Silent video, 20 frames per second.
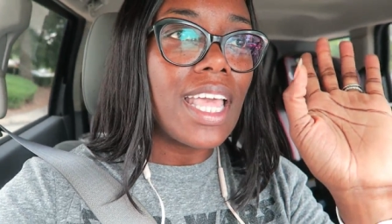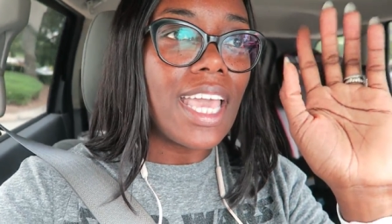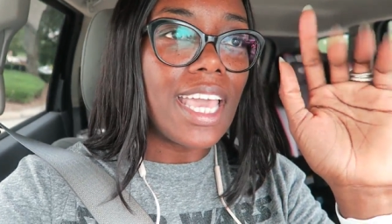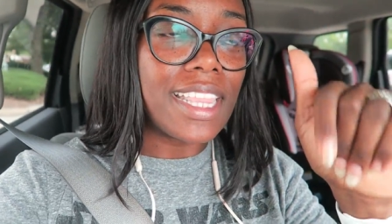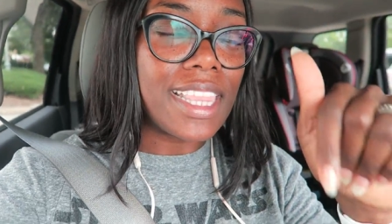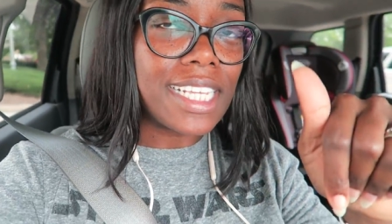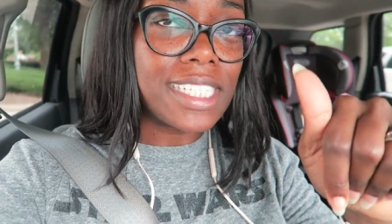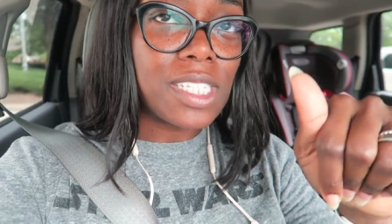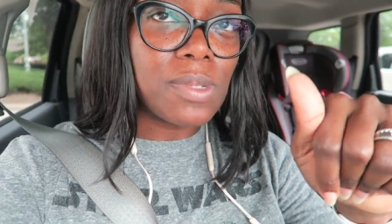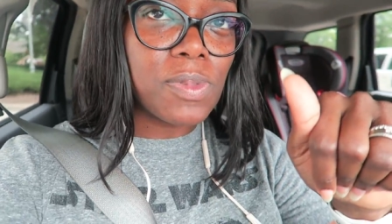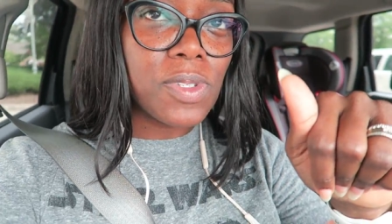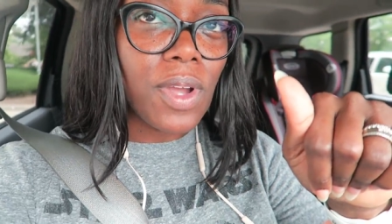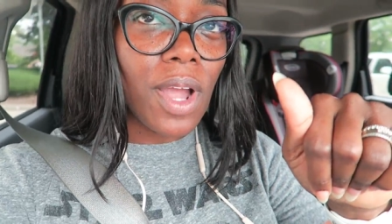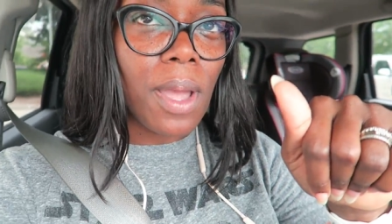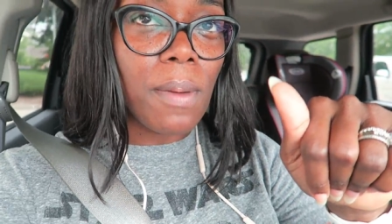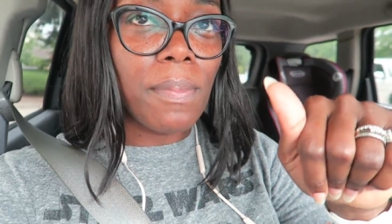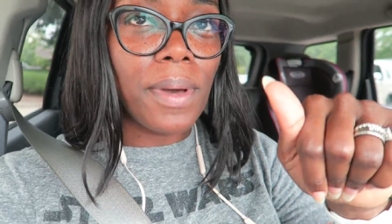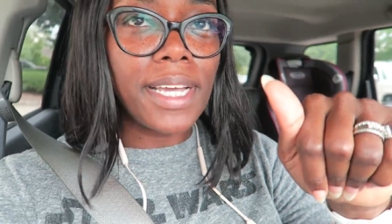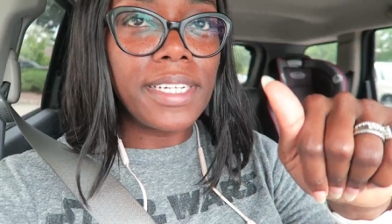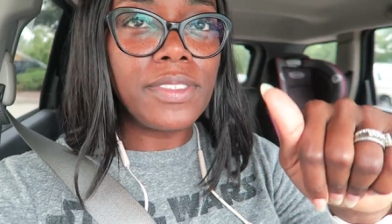hit that
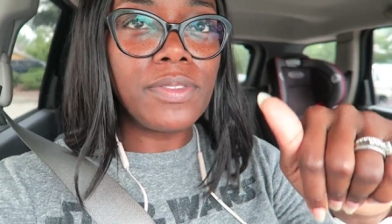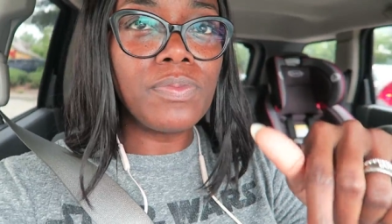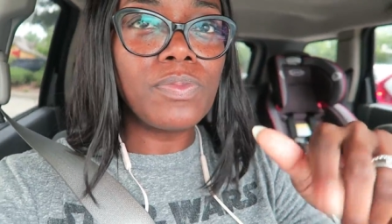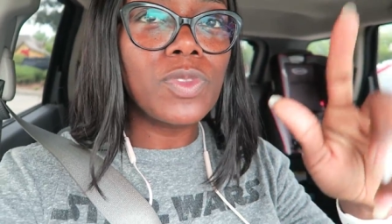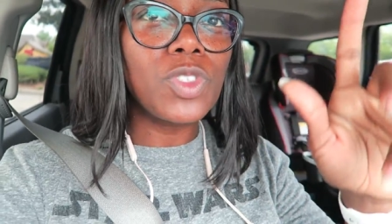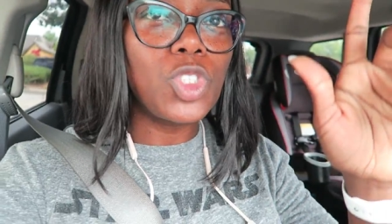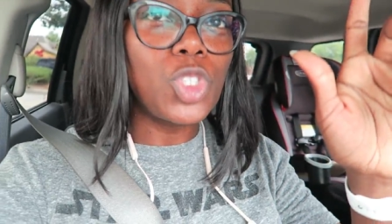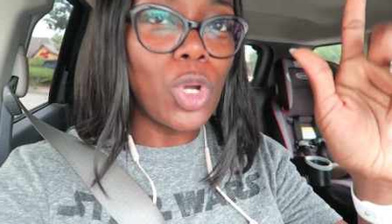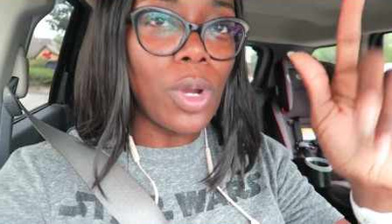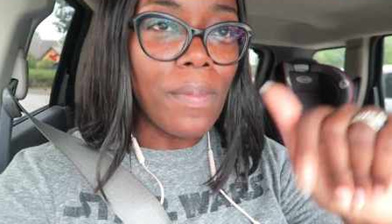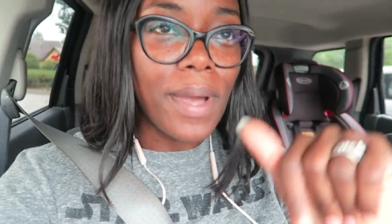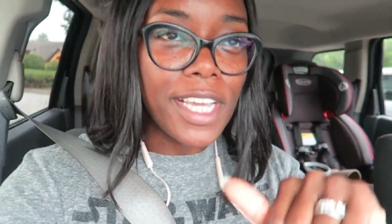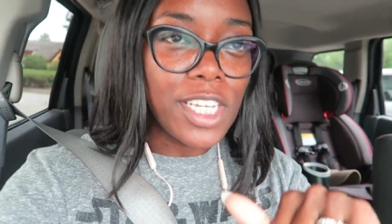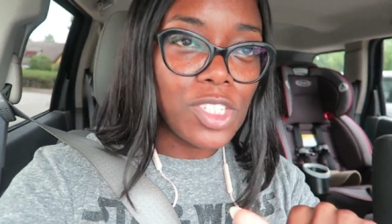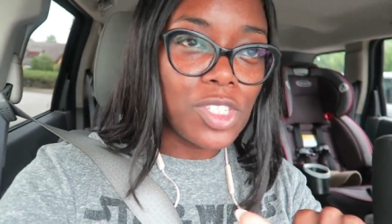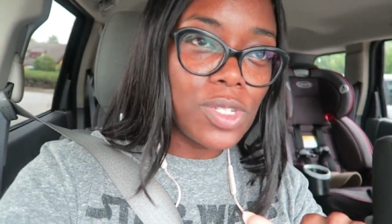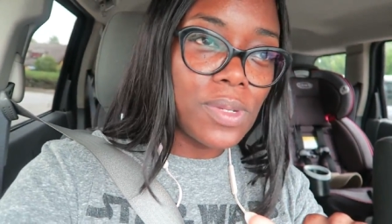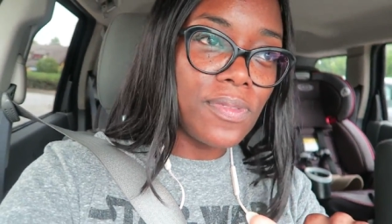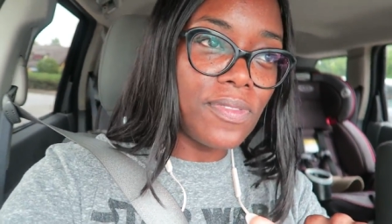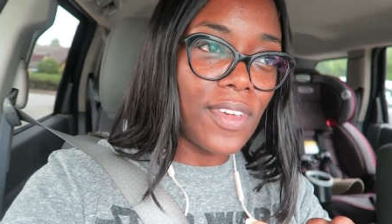subscribe button, join my
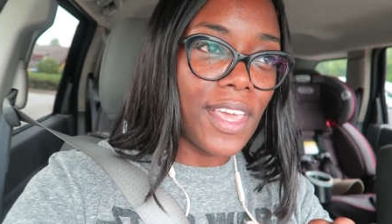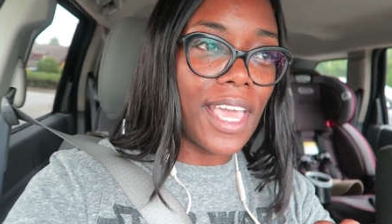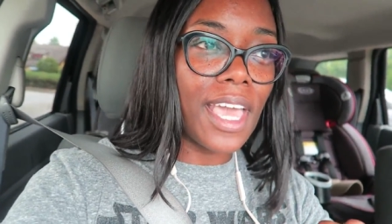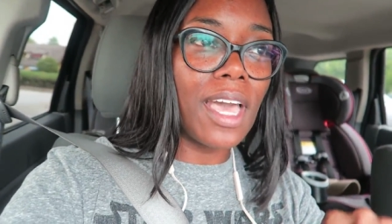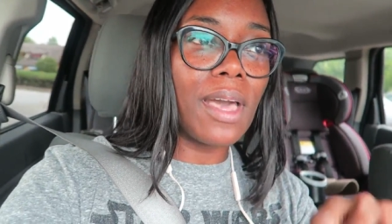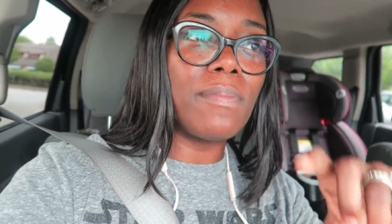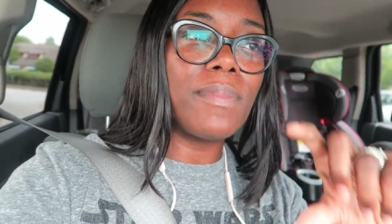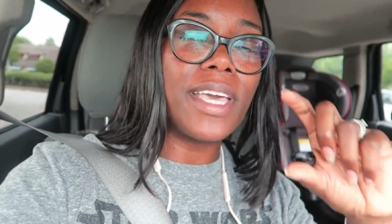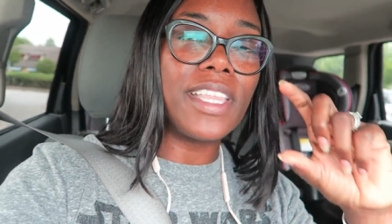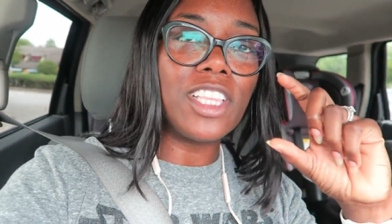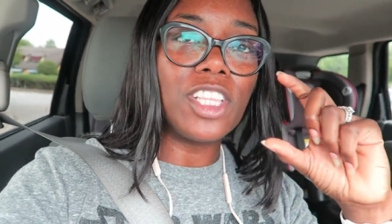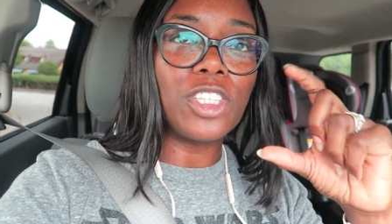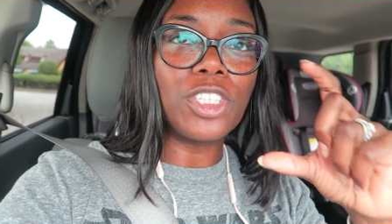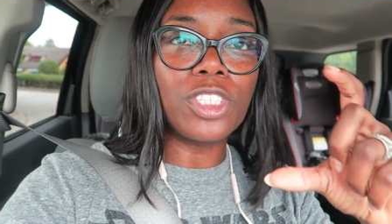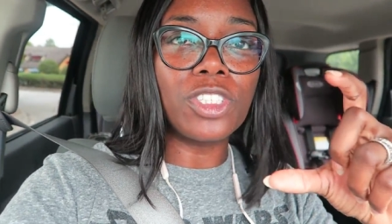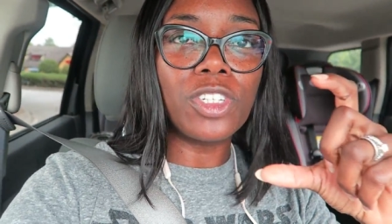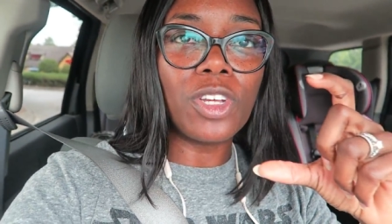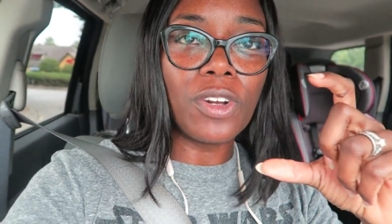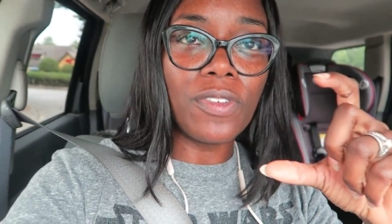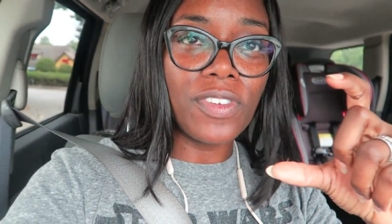YouTube fam, and the
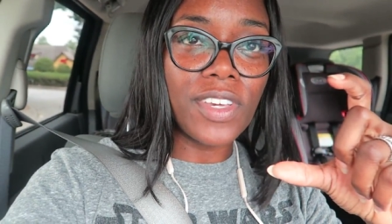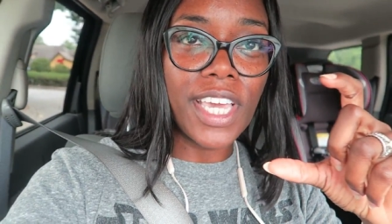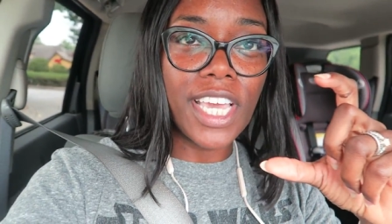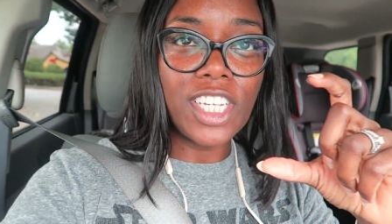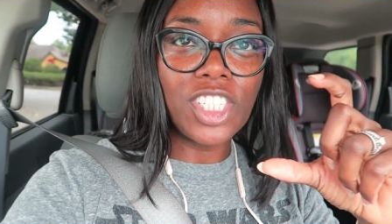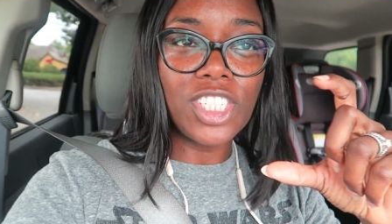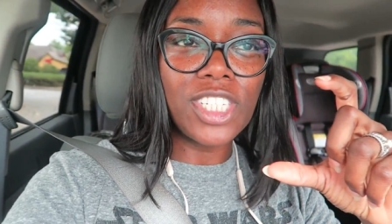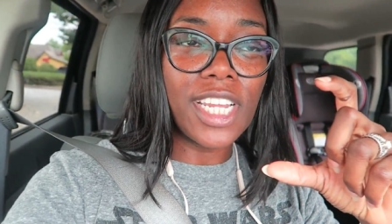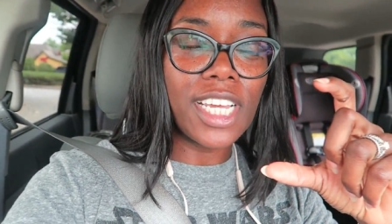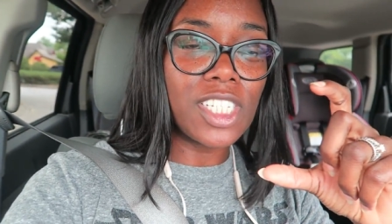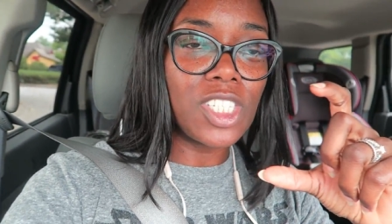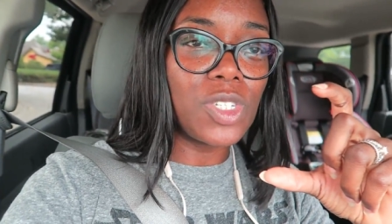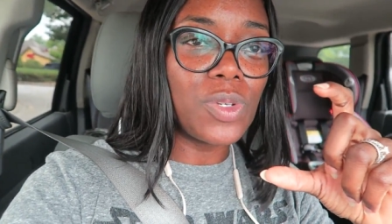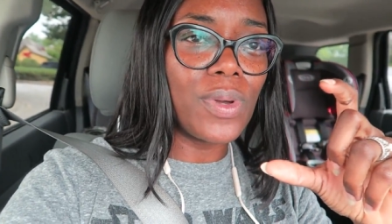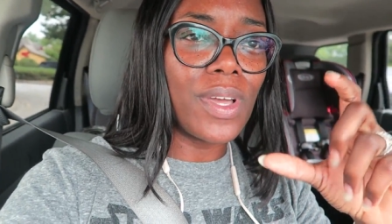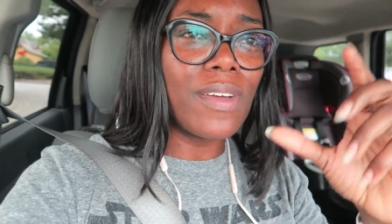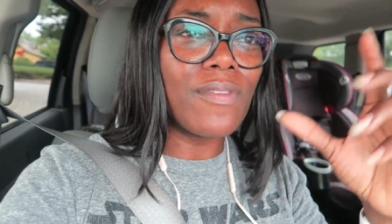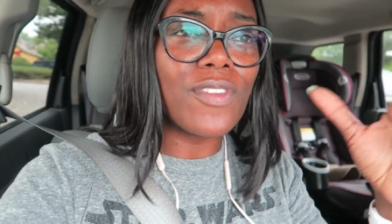little notification next to it.